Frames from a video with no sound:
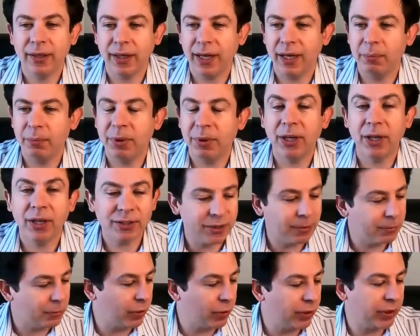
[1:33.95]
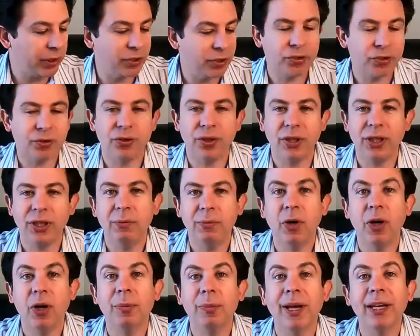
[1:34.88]
And because I'm doing this stream
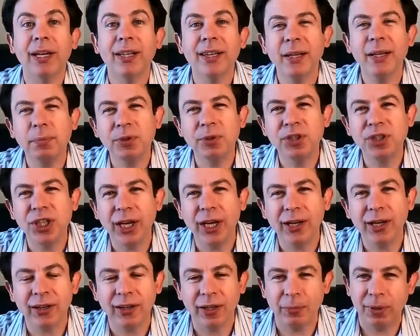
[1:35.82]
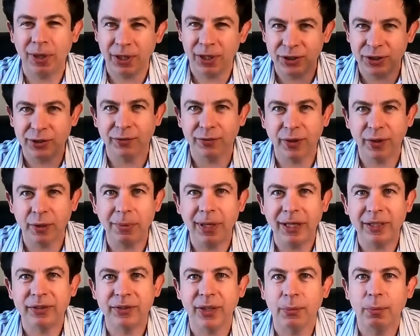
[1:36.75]
on my Clips channel and because of the
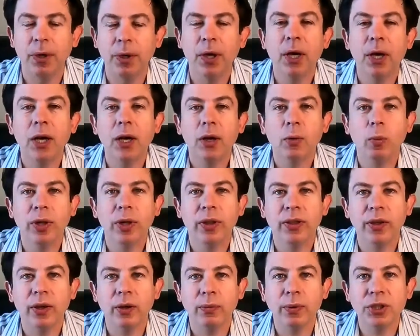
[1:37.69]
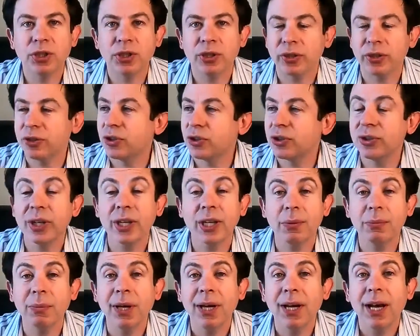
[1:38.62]
mess up with the original
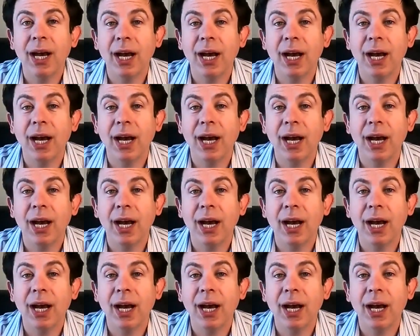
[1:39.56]
stream,